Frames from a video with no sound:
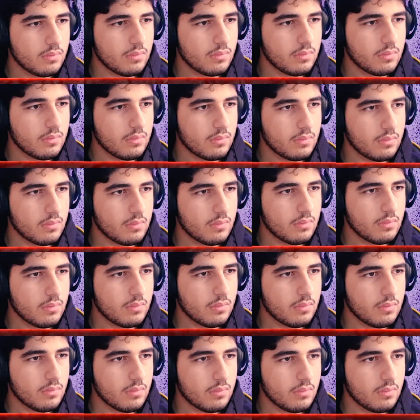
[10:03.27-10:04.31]

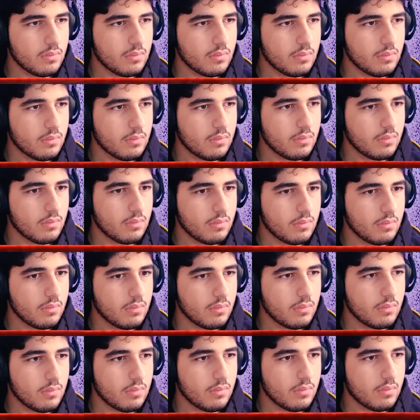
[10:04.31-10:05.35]
(no one is talking)